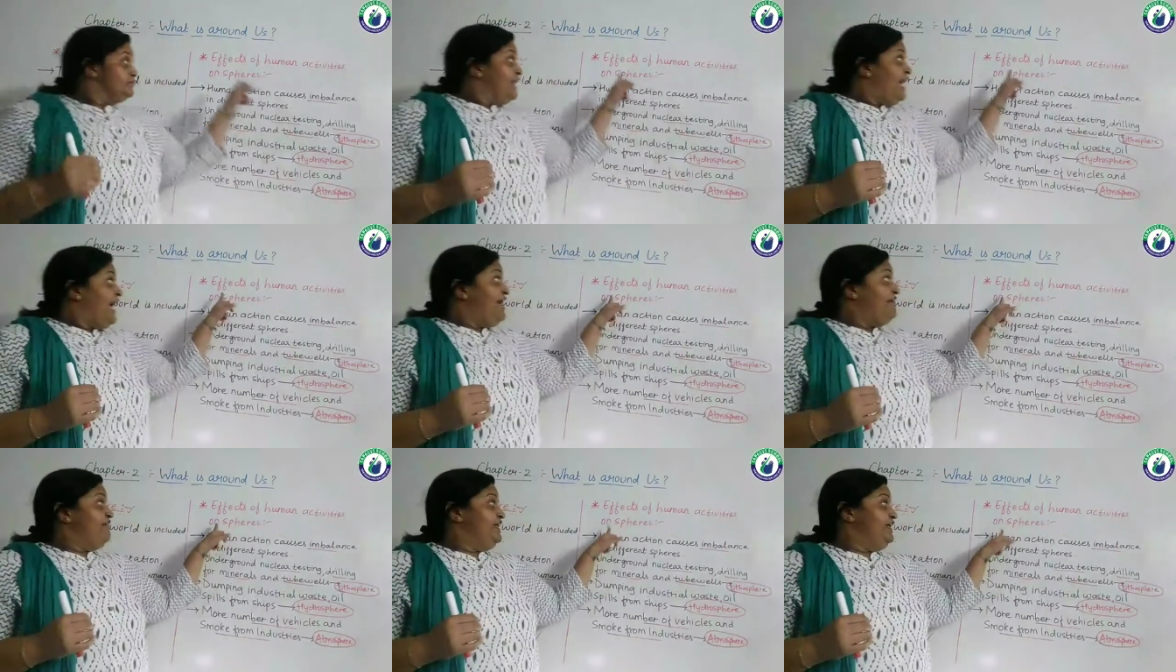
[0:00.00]

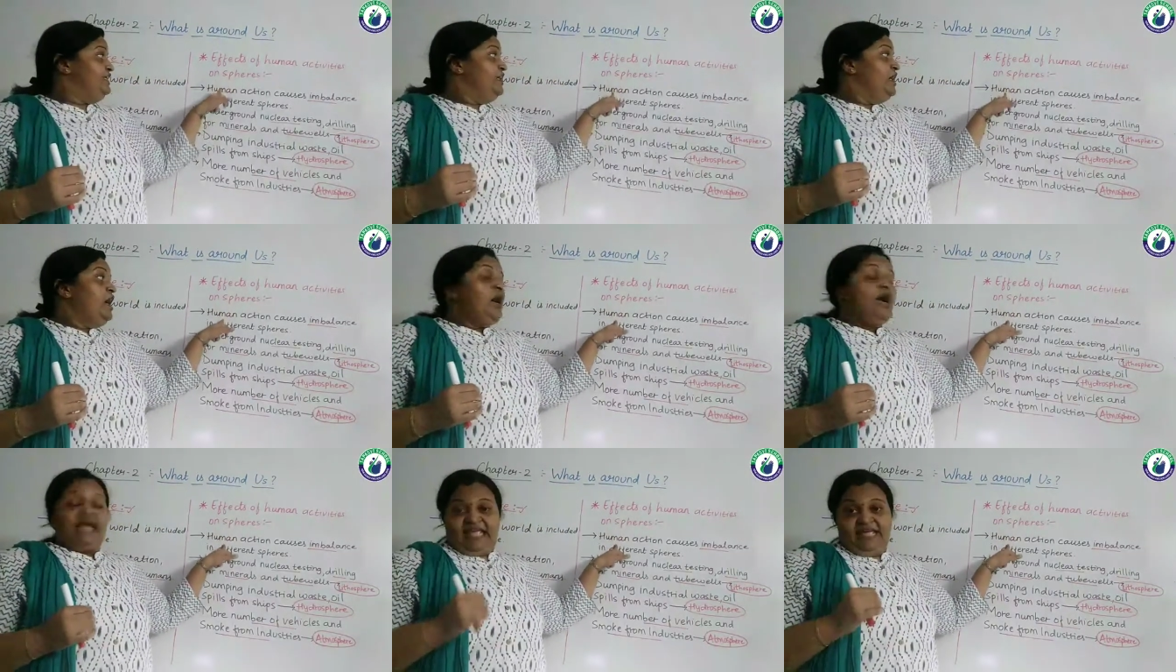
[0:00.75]
having
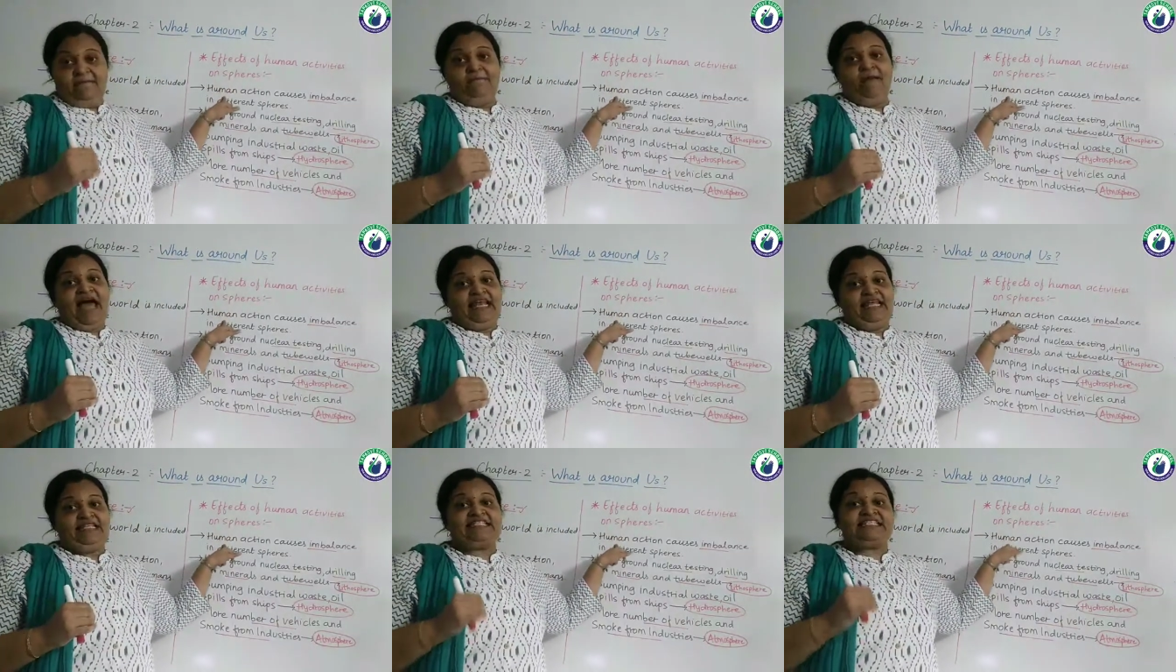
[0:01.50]

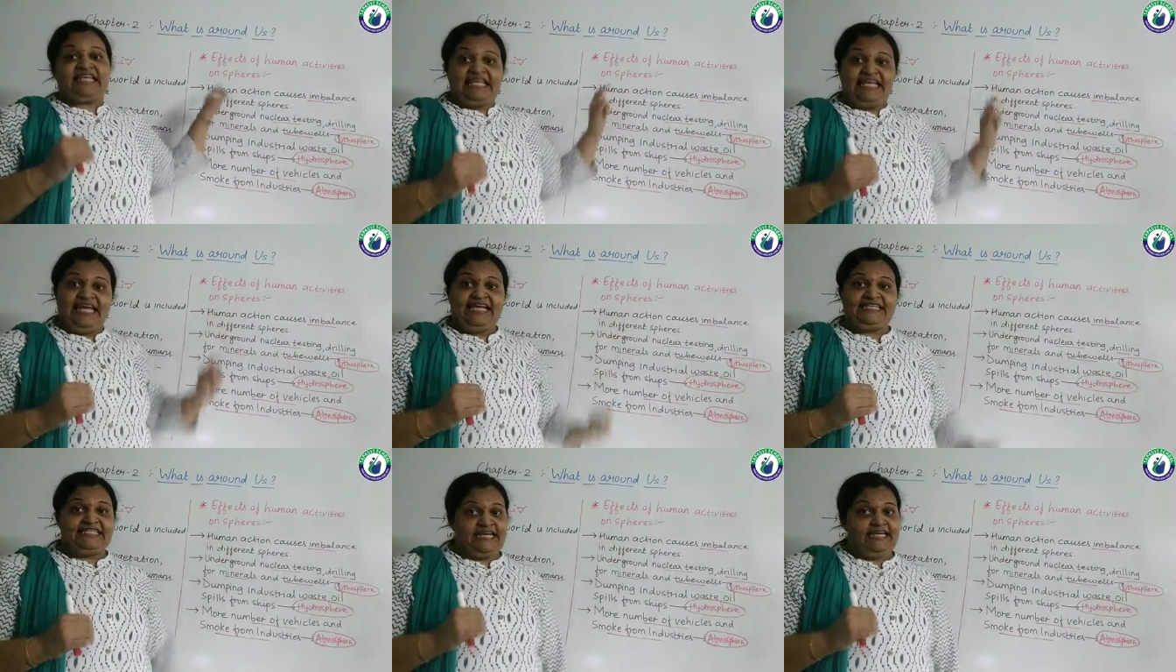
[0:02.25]
imbalance
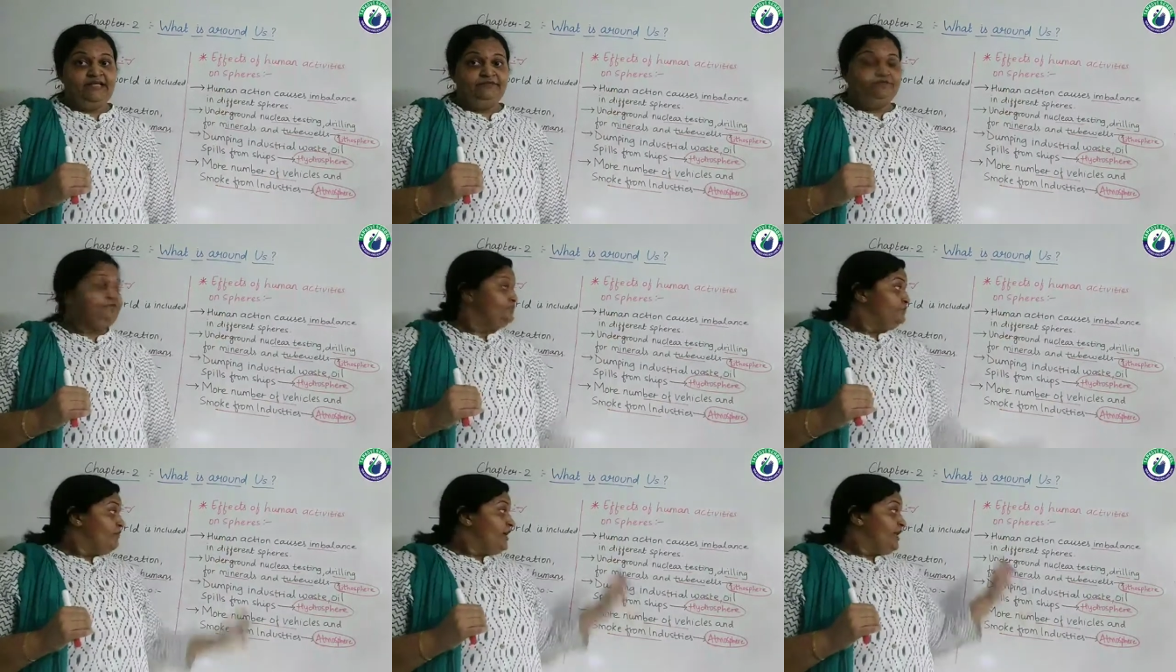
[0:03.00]
created
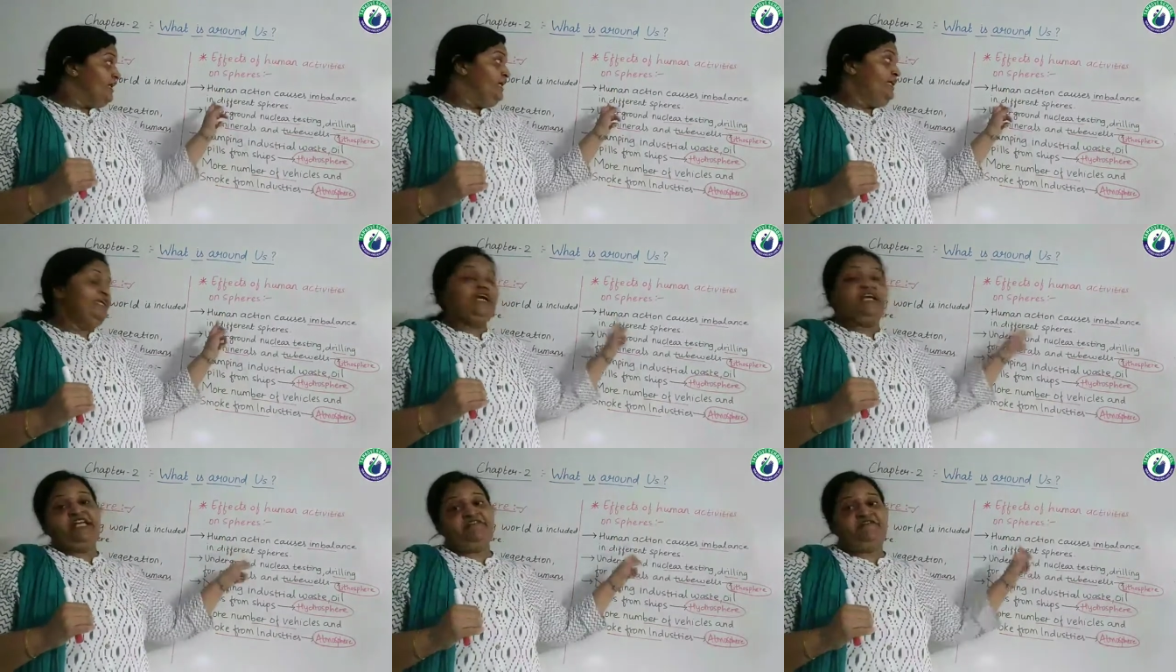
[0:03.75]

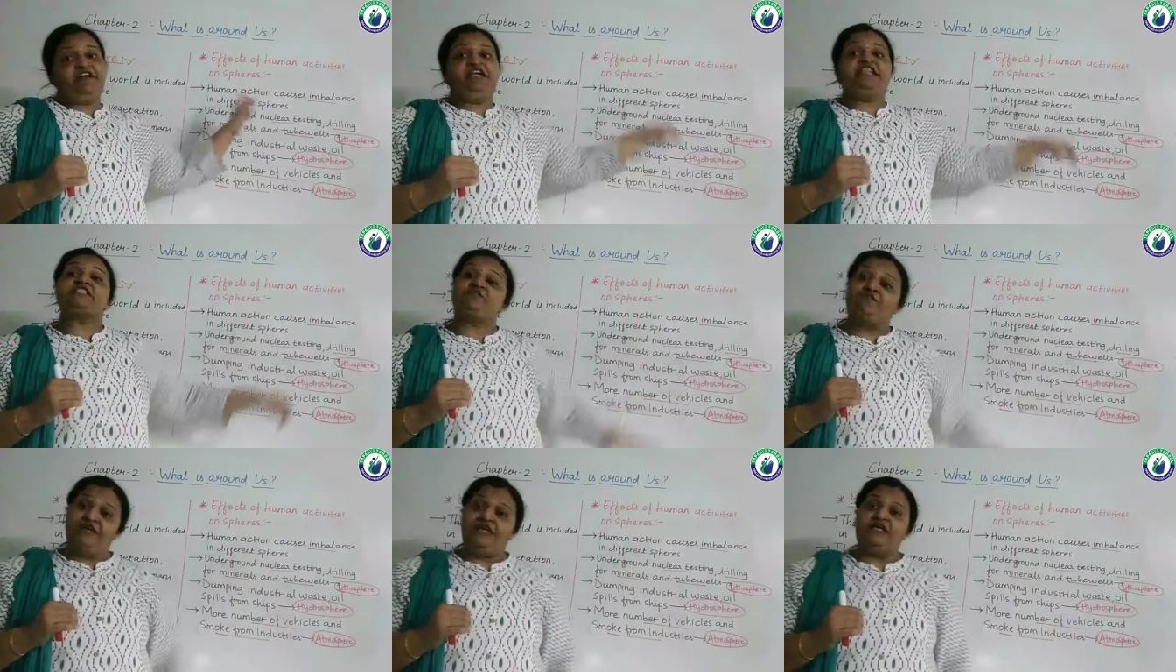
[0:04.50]
in different
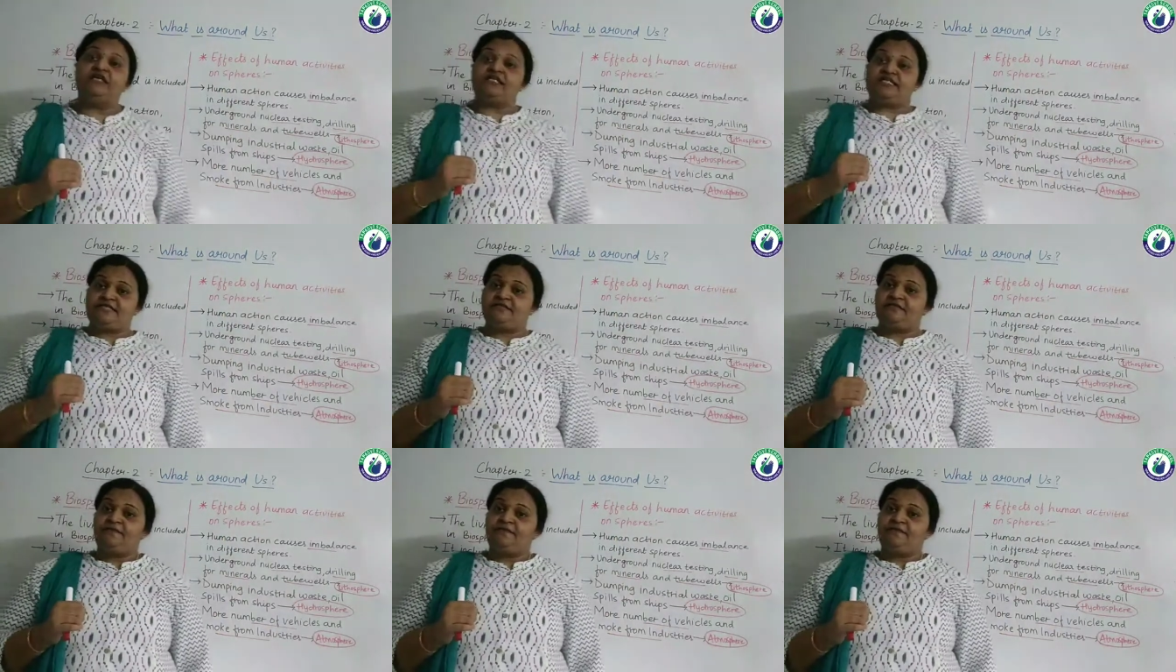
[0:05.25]
spheres.